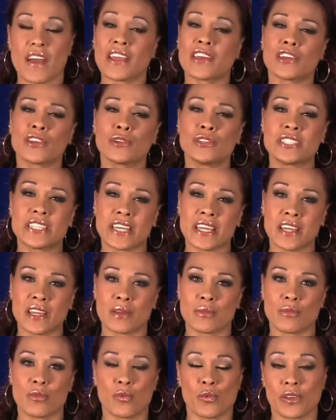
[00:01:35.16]
I could
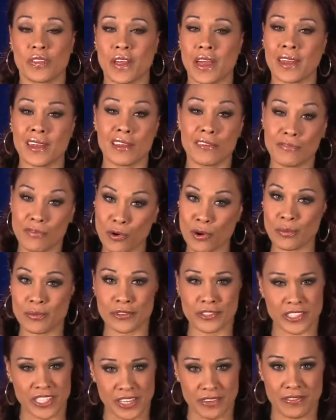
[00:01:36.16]
team with any
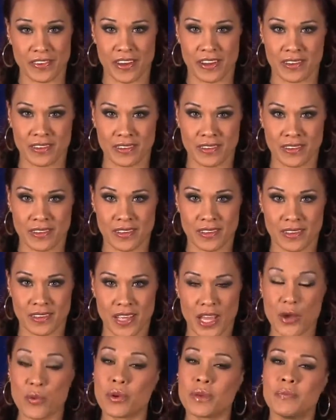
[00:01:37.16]
former diva,
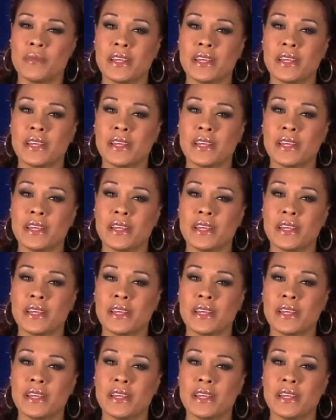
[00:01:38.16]
it would